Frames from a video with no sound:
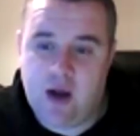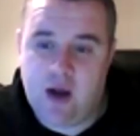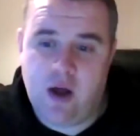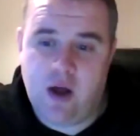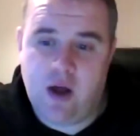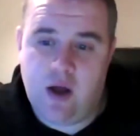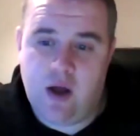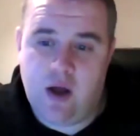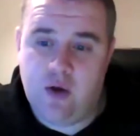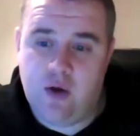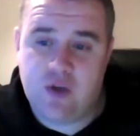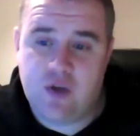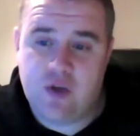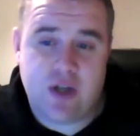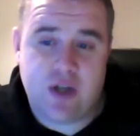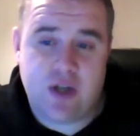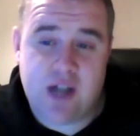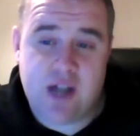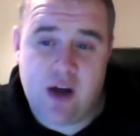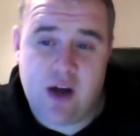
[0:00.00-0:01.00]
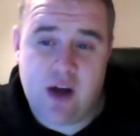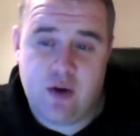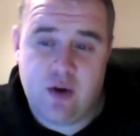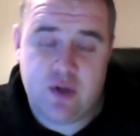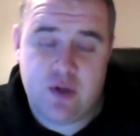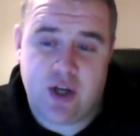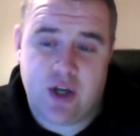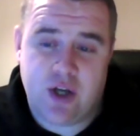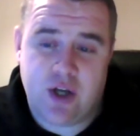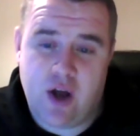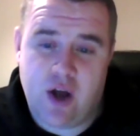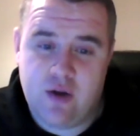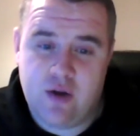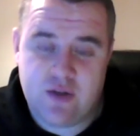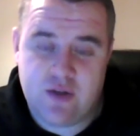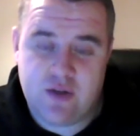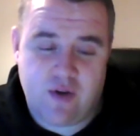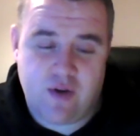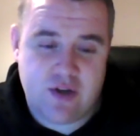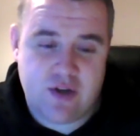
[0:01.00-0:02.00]
I'd also go as
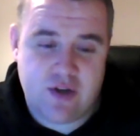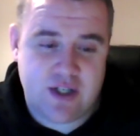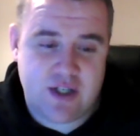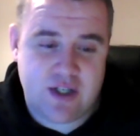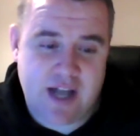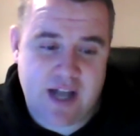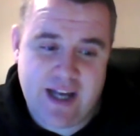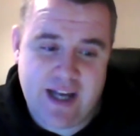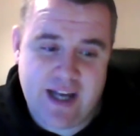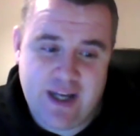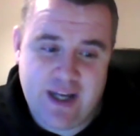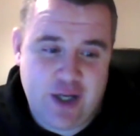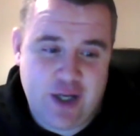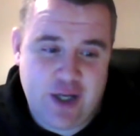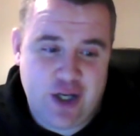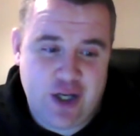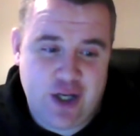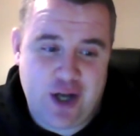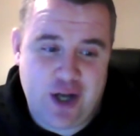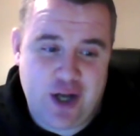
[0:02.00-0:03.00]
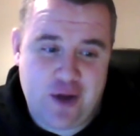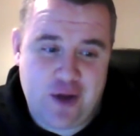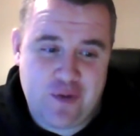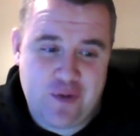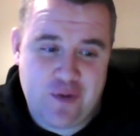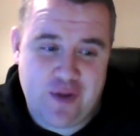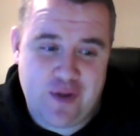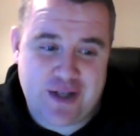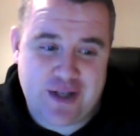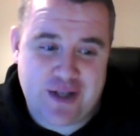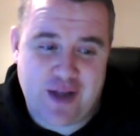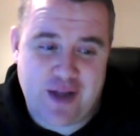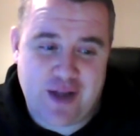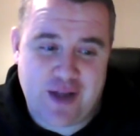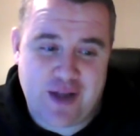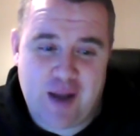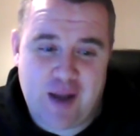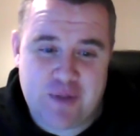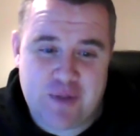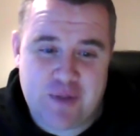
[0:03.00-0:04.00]
far as to say, you know, there's other
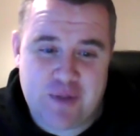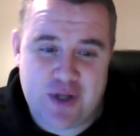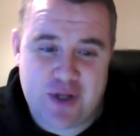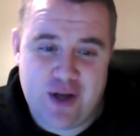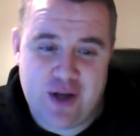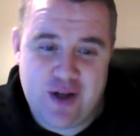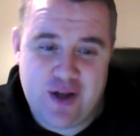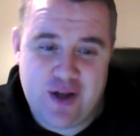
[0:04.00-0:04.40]
clubs that